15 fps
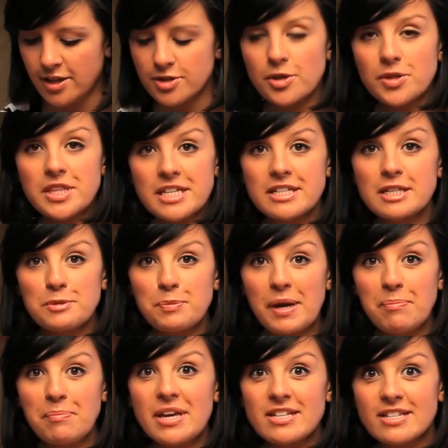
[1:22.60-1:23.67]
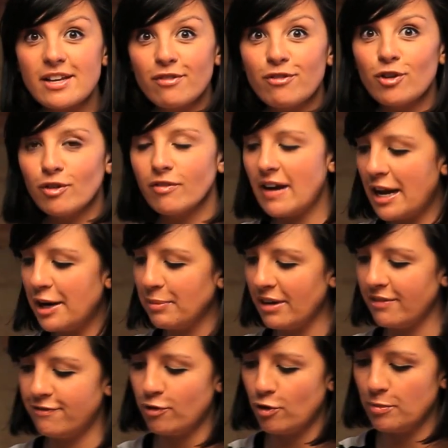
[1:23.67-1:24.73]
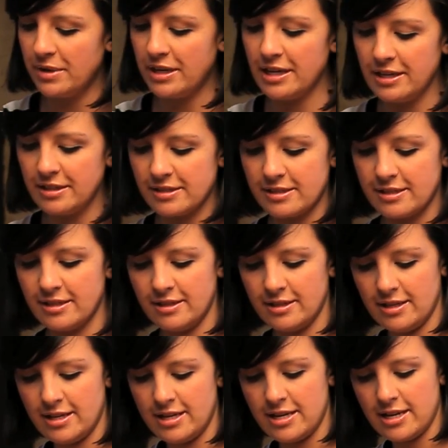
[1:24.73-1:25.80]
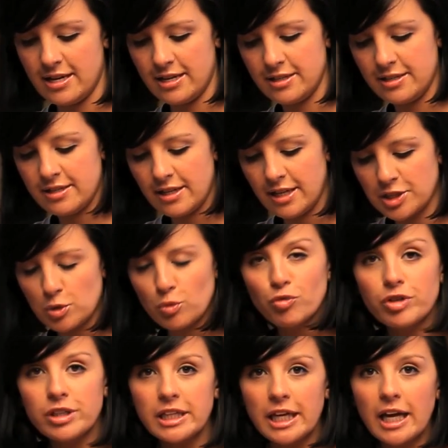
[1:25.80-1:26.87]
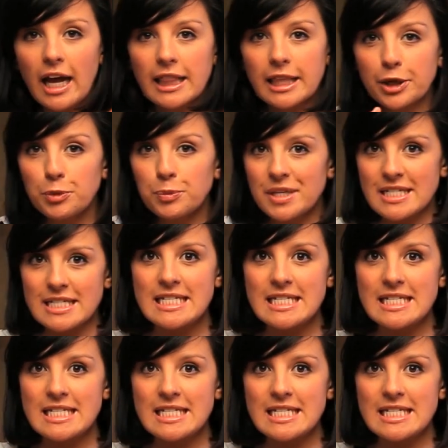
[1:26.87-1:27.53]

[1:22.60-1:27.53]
So this has been mixing for around about 4 minutes, and it's really a little bit